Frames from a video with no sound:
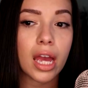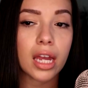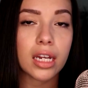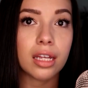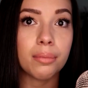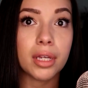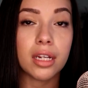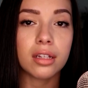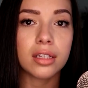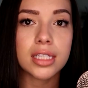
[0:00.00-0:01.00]
and he
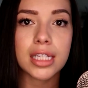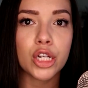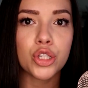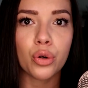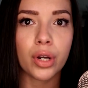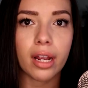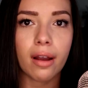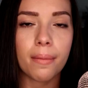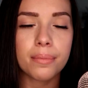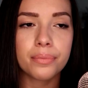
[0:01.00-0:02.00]
immediately said, "Don't
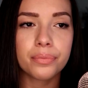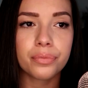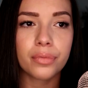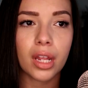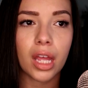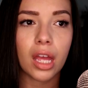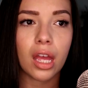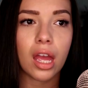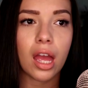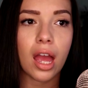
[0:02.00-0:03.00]
hang up."
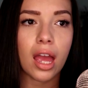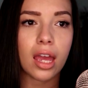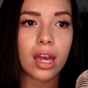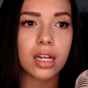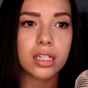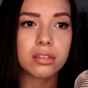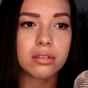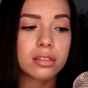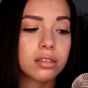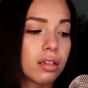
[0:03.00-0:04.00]

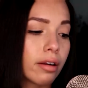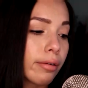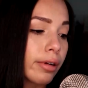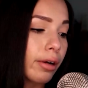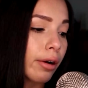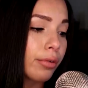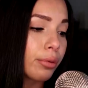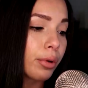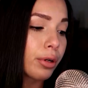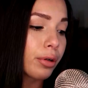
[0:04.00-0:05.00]
And you know, he
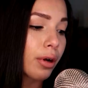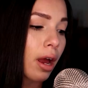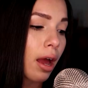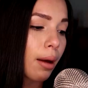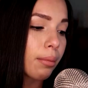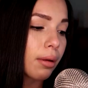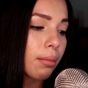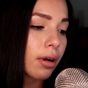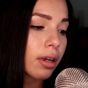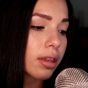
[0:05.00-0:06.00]
called to wish her a happy
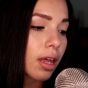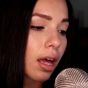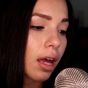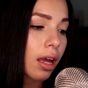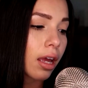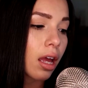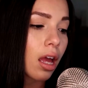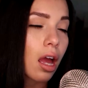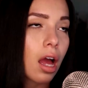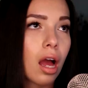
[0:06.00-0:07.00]
birthday.
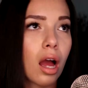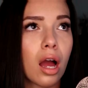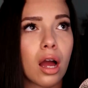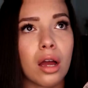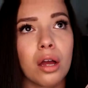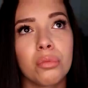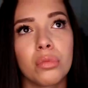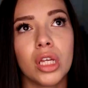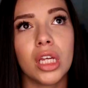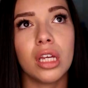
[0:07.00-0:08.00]

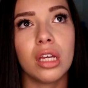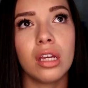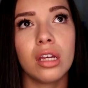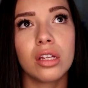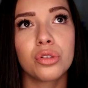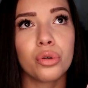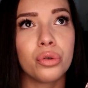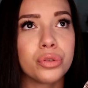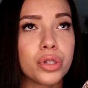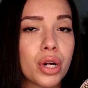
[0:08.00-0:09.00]
He
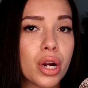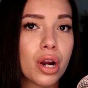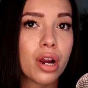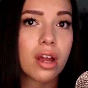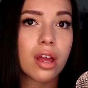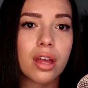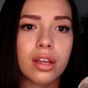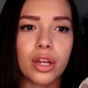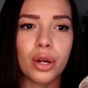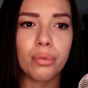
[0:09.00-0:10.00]
told her,
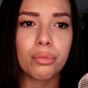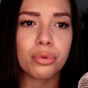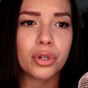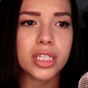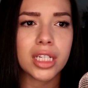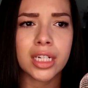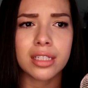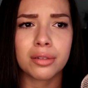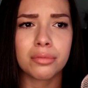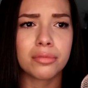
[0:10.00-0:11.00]
you know, prison
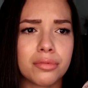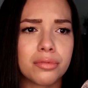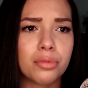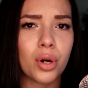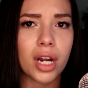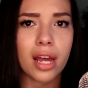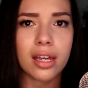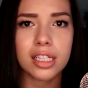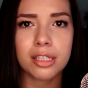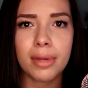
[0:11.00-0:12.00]
isn't what
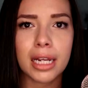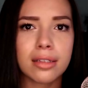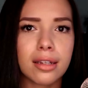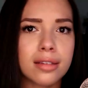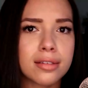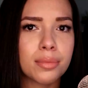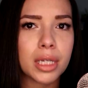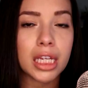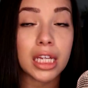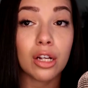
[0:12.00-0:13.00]
I expected it to
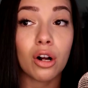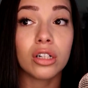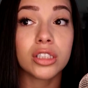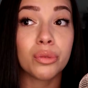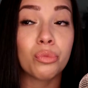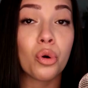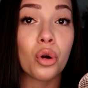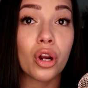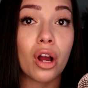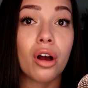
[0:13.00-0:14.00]
be. He called it
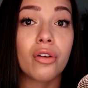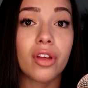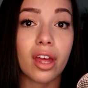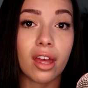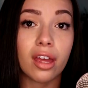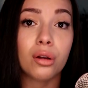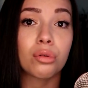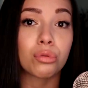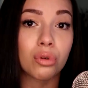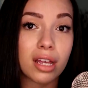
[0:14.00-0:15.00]
more of a
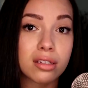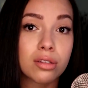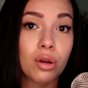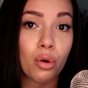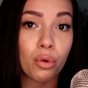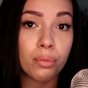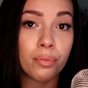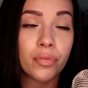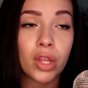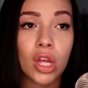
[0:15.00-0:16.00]
rest
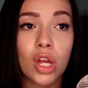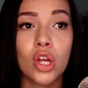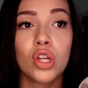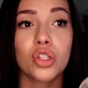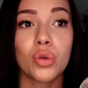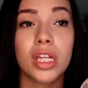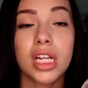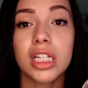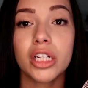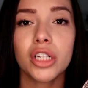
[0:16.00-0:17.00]
home, so he
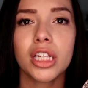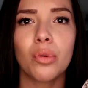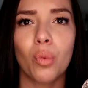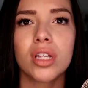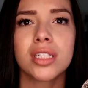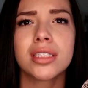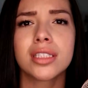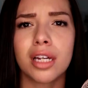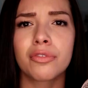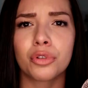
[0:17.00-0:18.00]
clearly
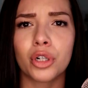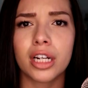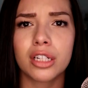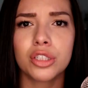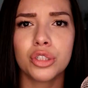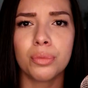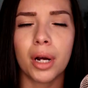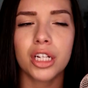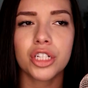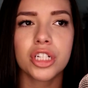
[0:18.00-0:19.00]
wasn't suffering too
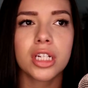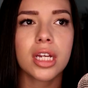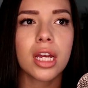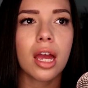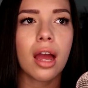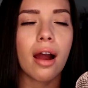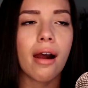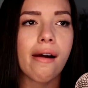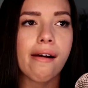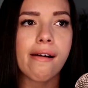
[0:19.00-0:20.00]
much.
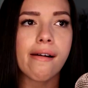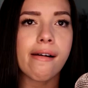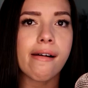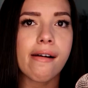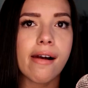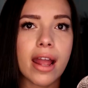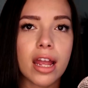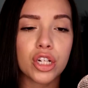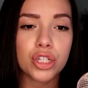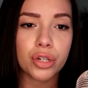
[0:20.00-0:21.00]

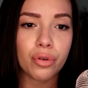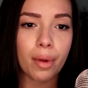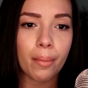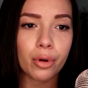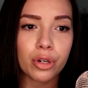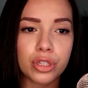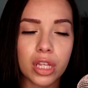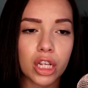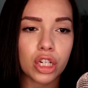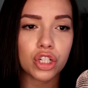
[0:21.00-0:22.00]
And she
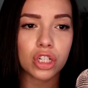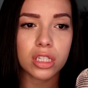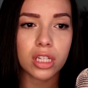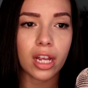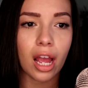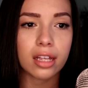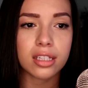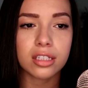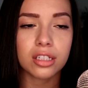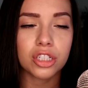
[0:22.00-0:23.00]
remembers, like, just like
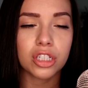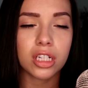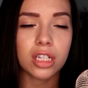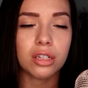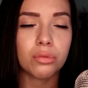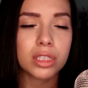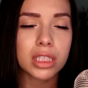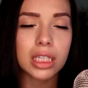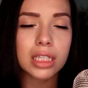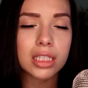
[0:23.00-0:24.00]
as she
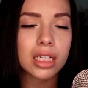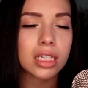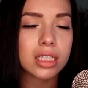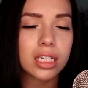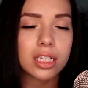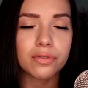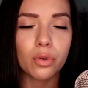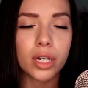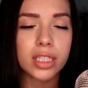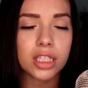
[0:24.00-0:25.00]
was listening to his
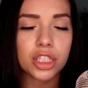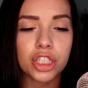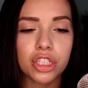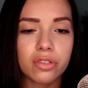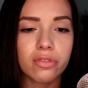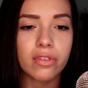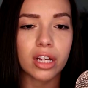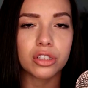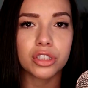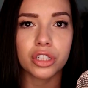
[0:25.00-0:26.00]
voice, like, she just
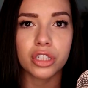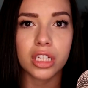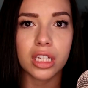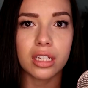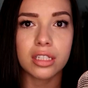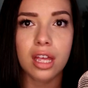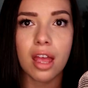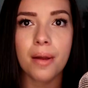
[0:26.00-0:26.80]
fell to her knees